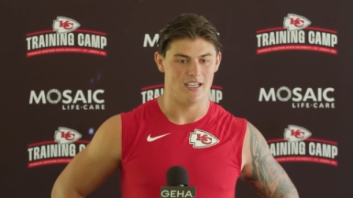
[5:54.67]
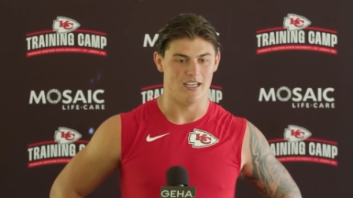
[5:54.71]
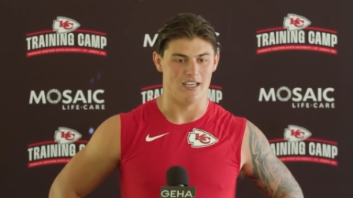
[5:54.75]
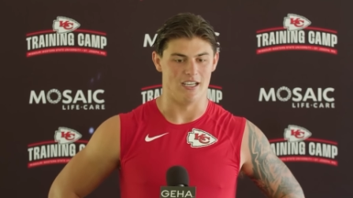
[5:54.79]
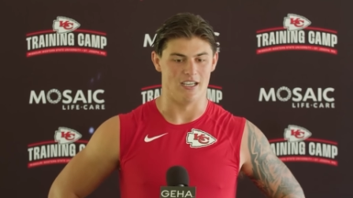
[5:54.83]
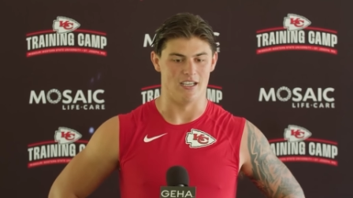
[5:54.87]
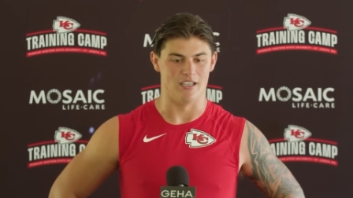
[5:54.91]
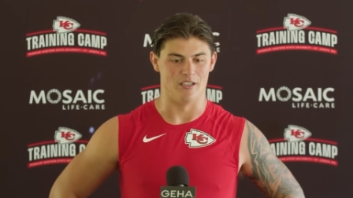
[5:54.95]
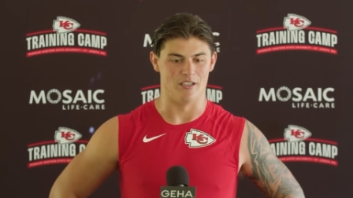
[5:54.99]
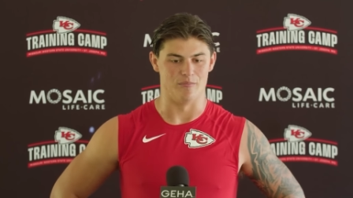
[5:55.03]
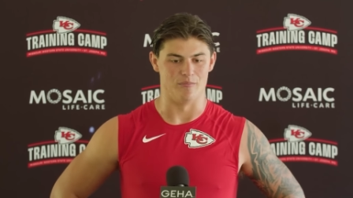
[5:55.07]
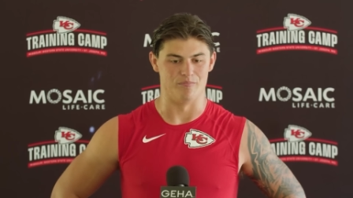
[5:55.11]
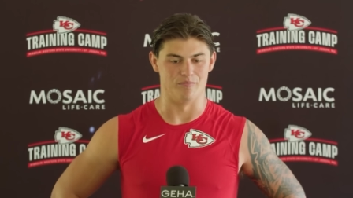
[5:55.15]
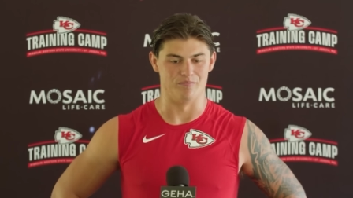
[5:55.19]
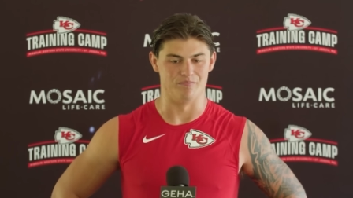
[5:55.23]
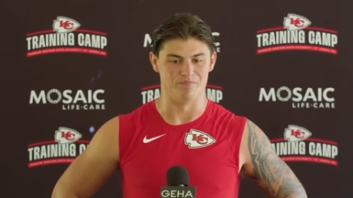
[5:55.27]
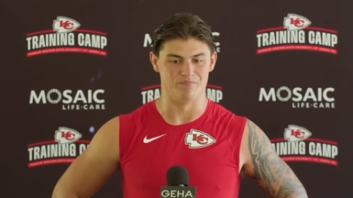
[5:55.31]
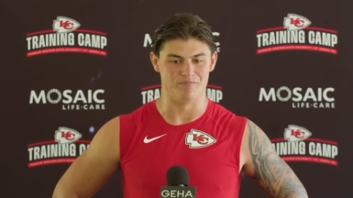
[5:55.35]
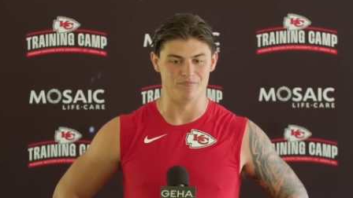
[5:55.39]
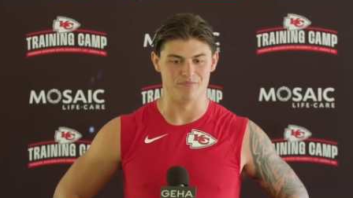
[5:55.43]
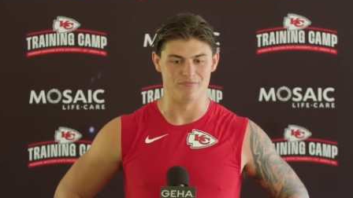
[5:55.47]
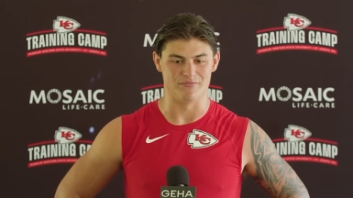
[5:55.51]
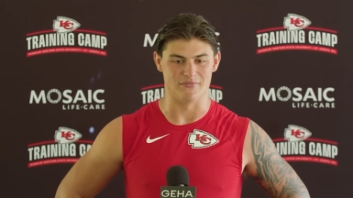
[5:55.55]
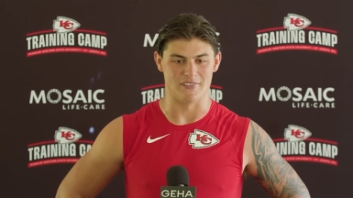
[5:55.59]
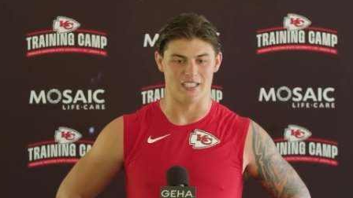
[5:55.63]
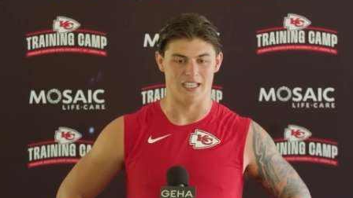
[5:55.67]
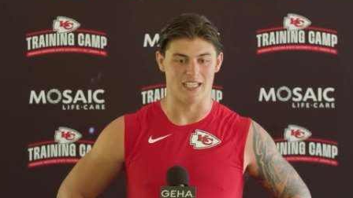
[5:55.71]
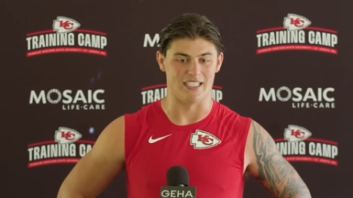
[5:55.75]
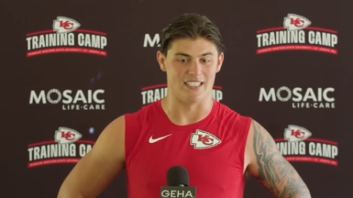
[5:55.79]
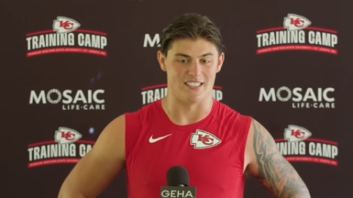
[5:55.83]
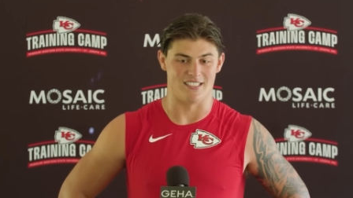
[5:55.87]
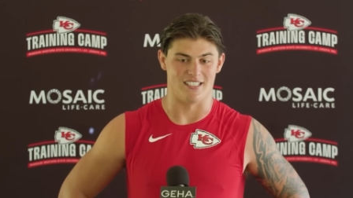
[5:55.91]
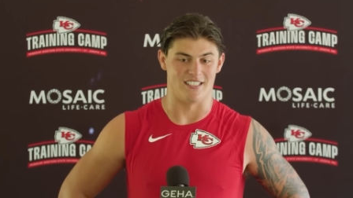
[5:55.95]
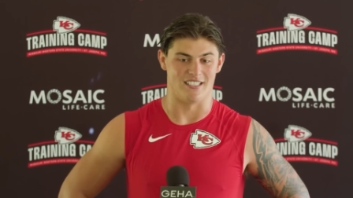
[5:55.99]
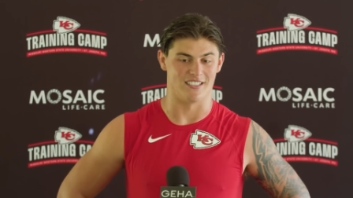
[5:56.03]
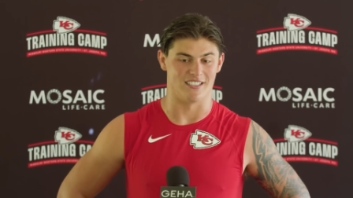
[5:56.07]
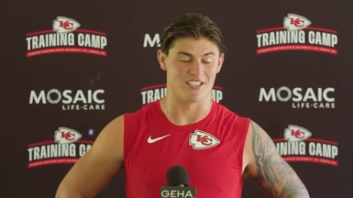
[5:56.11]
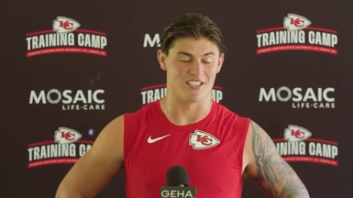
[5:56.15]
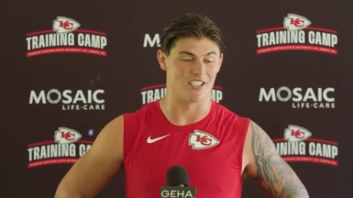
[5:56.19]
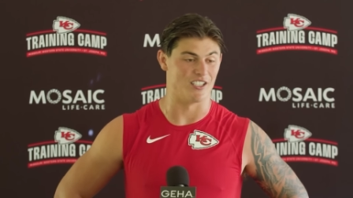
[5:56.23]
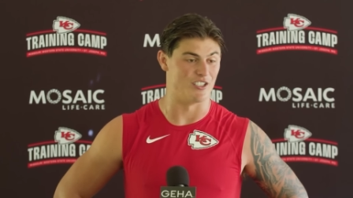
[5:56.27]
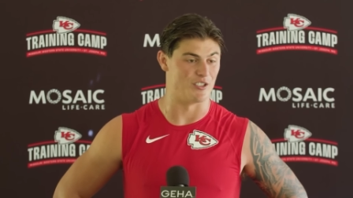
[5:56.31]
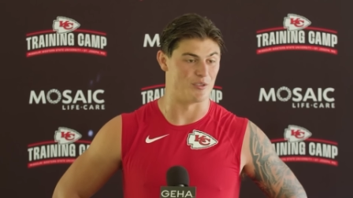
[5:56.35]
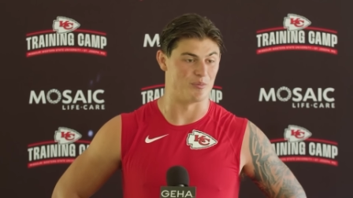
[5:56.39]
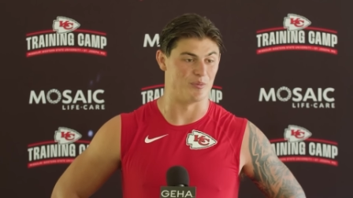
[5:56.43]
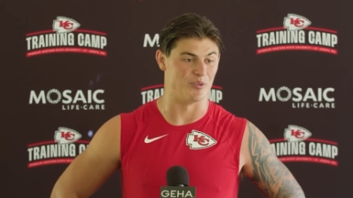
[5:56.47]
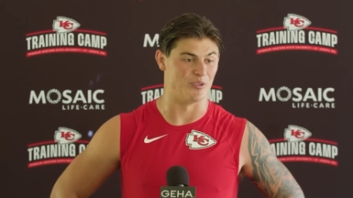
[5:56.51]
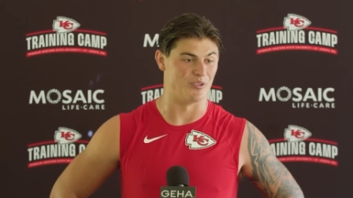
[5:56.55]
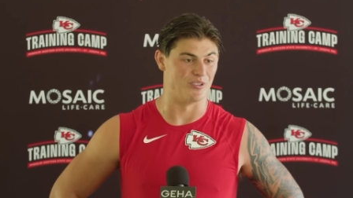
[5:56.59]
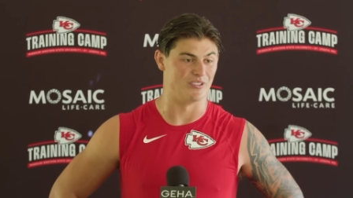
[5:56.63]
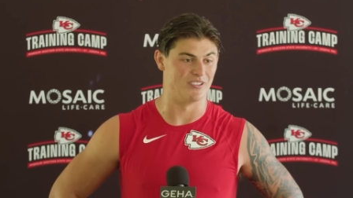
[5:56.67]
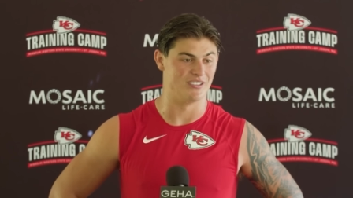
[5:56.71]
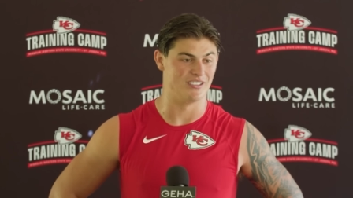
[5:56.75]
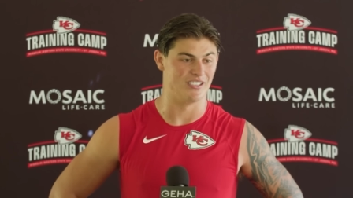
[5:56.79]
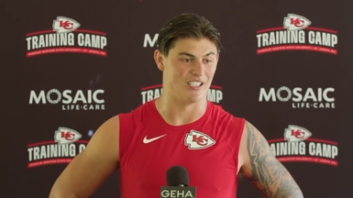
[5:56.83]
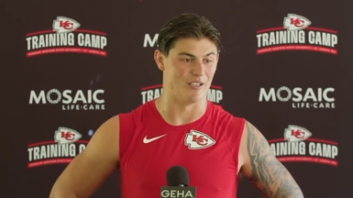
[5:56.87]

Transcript: Um, and it's an exciting sport.